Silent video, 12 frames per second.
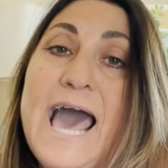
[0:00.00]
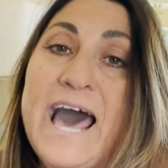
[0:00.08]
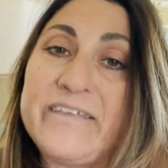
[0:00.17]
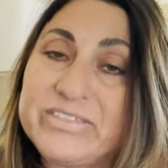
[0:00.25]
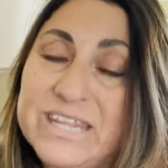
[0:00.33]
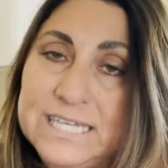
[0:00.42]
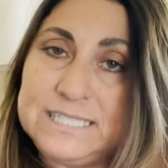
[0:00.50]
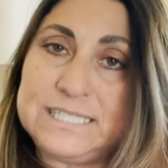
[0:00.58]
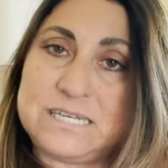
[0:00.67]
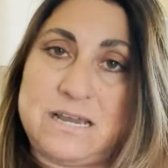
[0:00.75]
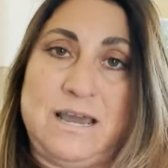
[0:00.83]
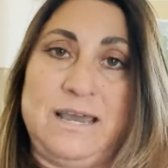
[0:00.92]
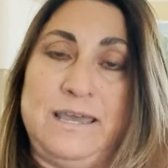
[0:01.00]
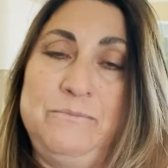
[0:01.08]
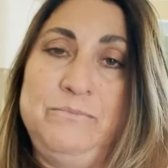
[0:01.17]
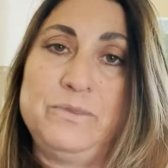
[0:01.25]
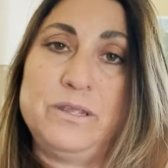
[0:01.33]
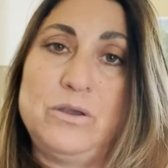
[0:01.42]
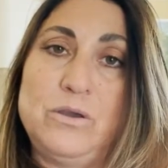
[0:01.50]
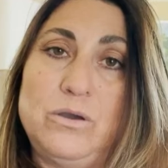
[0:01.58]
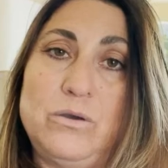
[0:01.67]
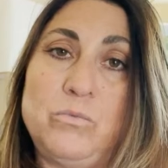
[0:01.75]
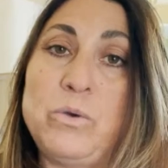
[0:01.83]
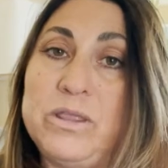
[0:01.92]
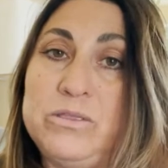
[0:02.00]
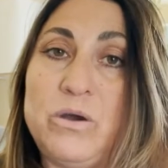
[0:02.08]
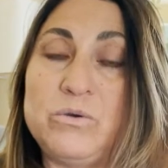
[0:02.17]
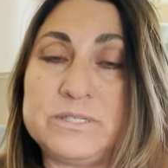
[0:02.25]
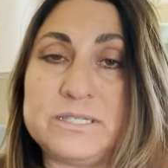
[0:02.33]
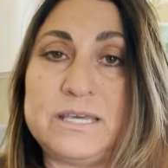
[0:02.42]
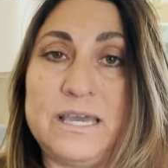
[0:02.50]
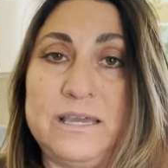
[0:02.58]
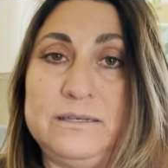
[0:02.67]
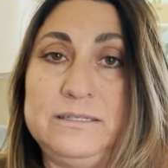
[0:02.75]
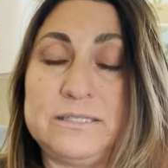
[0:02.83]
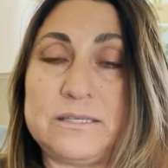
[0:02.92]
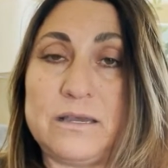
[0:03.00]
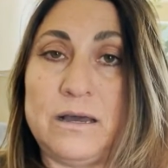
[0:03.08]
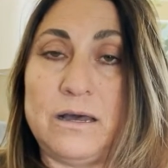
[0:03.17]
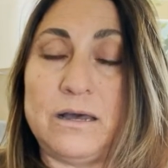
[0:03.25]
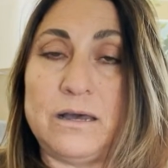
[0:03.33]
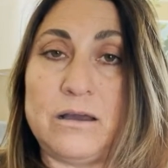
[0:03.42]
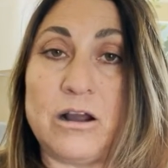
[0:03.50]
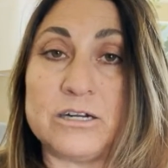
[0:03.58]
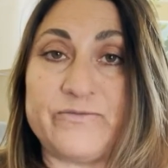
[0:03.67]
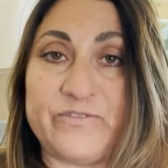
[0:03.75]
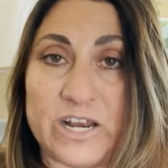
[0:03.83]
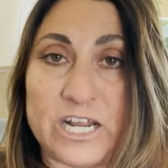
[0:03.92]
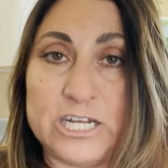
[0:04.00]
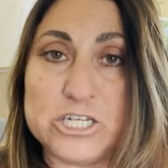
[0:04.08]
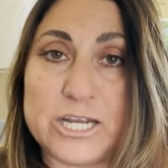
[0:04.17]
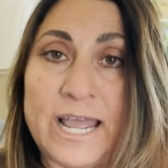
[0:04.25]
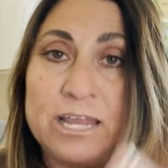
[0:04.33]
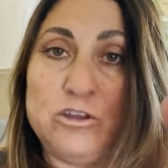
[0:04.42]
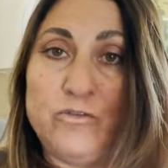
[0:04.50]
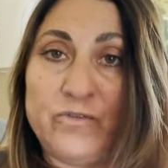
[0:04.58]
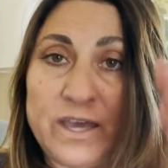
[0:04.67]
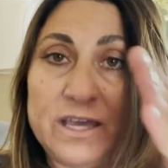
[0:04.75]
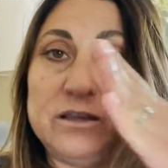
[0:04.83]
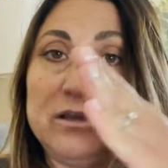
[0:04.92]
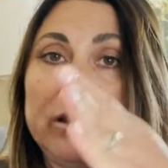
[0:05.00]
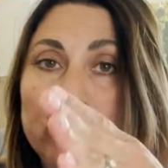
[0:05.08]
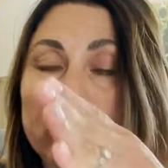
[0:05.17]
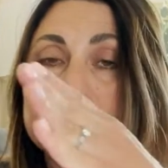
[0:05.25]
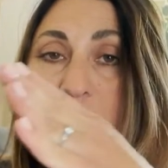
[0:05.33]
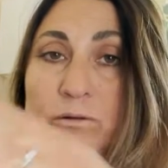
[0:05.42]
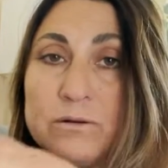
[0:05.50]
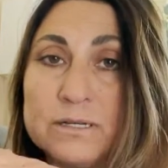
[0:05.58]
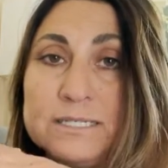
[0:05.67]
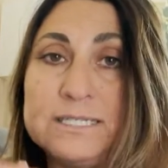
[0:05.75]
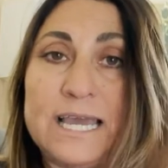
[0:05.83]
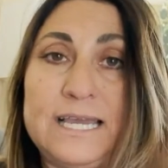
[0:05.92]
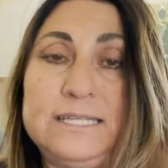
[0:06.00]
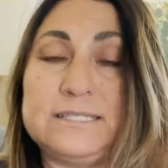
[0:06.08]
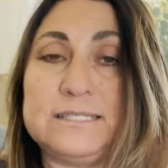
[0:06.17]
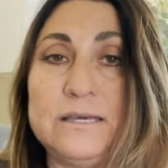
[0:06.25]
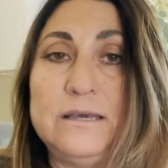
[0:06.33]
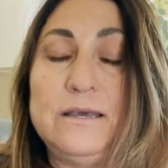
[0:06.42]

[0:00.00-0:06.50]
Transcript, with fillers: At this time, when those things uh, are finished and you've hit your certain dates,